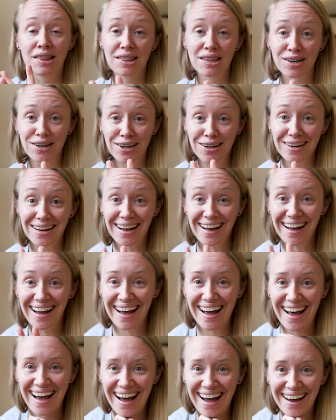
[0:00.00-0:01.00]
third
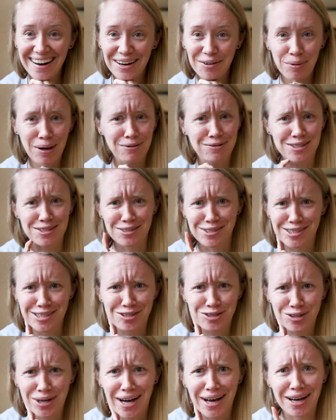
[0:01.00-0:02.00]
item, I was
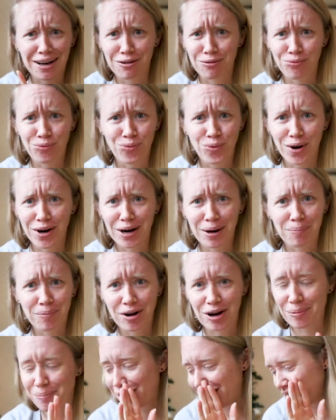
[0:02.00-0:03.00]
losing track of what
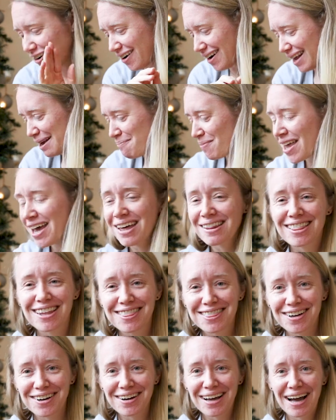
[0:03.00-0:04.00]
number I'm on already. The
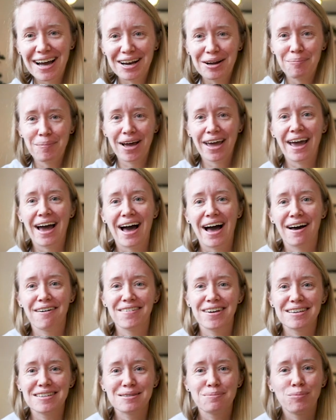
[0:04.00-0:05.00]
third item I
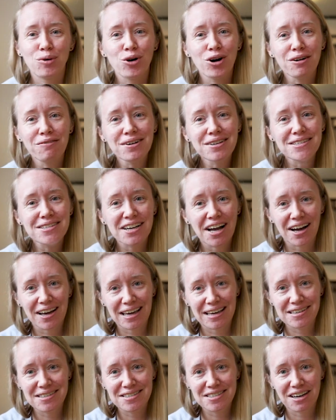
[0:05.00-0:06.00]
have is more of a
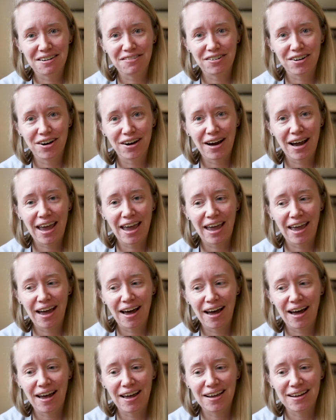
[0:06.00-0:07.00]
stocking stuffer
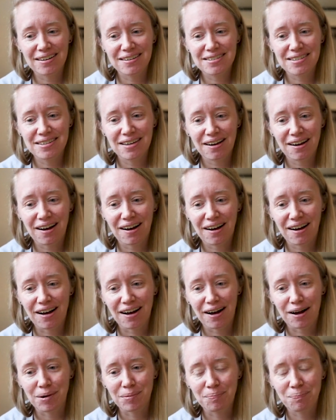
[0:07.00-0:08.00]
and
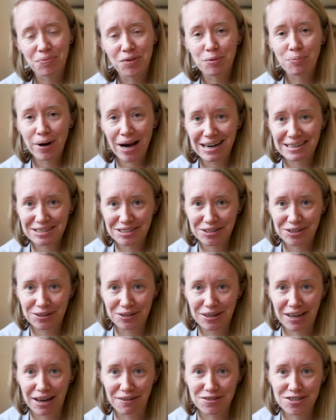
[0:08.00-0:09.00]
um,
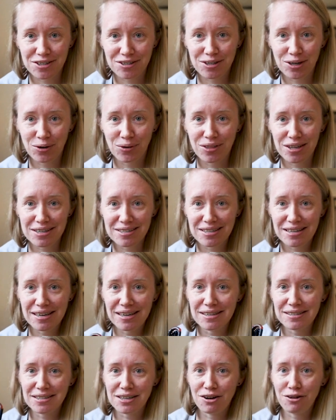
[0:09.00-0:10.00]
practical gift. So this
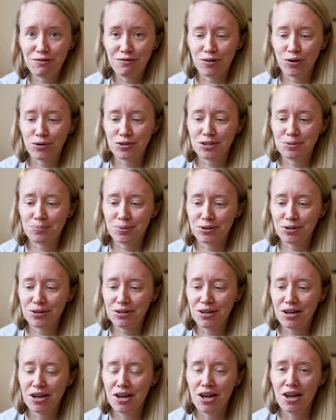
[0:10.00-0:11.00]
is a
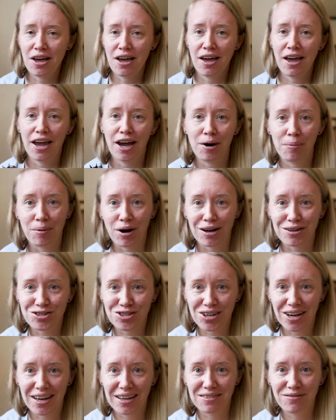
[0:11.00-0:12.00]
foldable
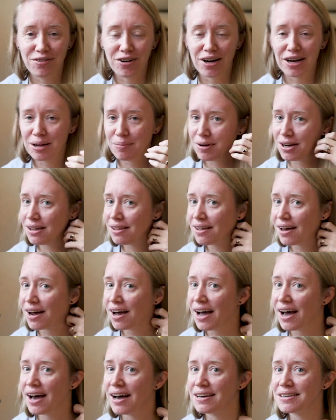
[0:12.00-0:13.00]
hairbrush, and for anybody that
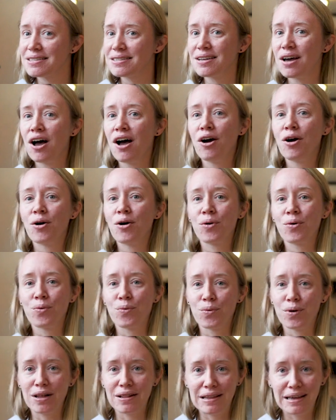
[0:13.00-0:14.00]
has
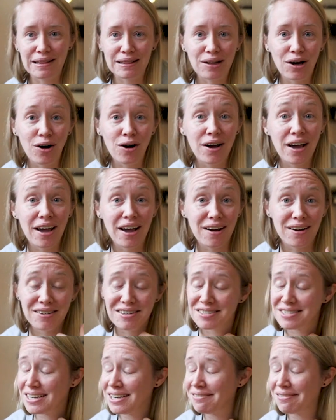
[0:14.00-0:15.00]
really long hair, it
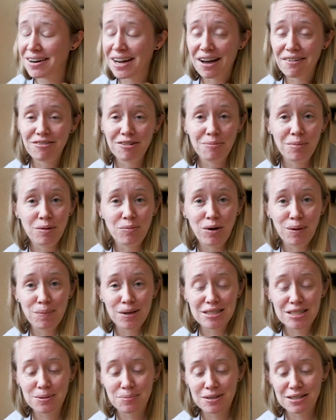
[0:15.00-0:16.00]
doesn't even have to be
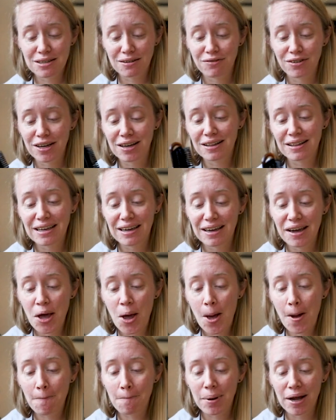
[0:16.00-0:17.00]
women specifically,
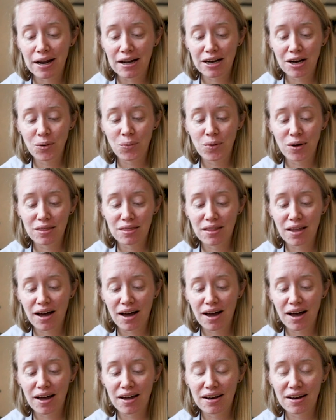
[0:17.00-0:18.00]
but anyone
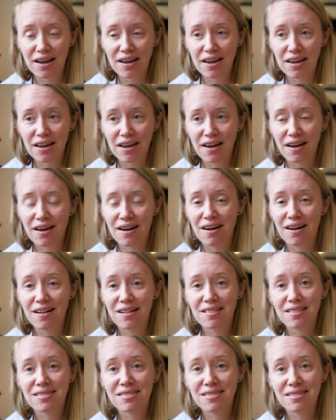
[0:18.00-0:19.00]
that
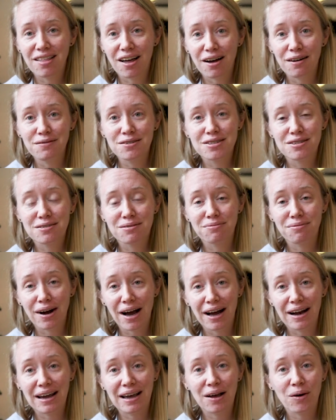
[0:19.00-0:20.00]
loves
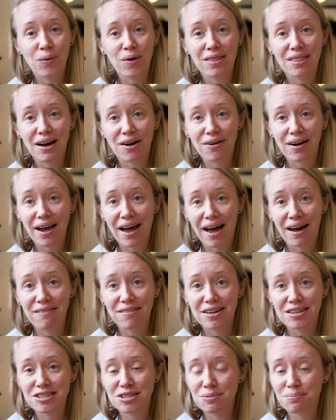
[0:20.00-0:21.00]
riding without
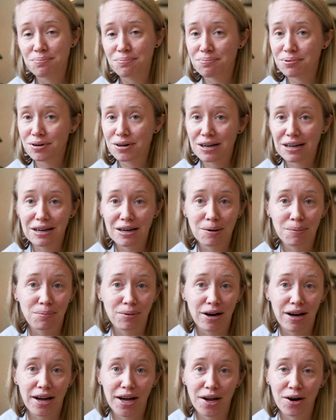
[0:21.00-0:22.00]
having to put in a
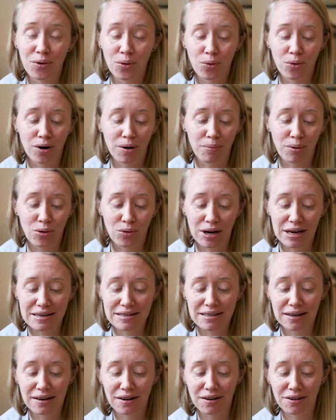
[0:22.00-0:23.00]
braid or a
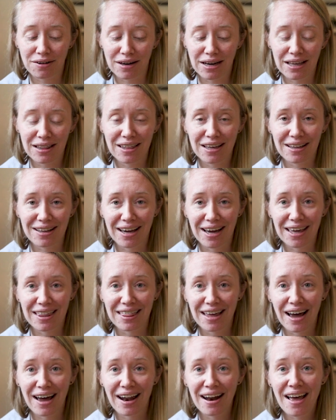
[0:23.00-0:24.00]
ponytail or anything like
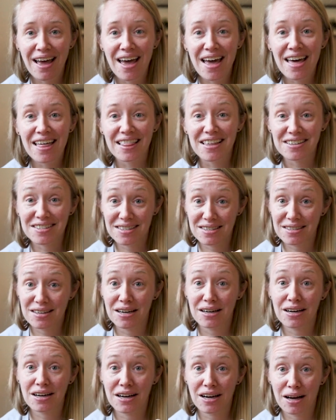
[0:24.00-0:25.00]
that, this is
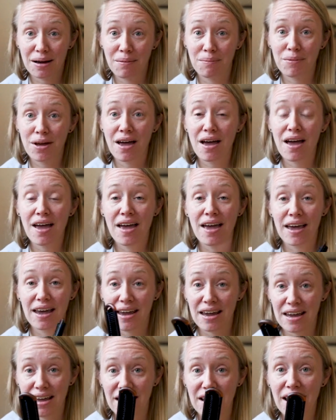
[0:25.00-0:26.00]
gonna come
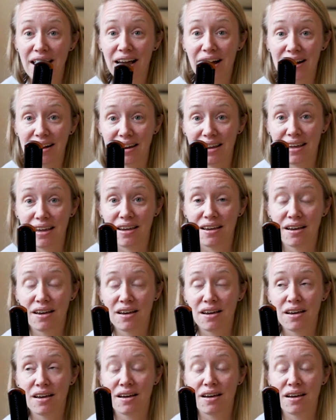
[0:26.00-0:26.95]
in handy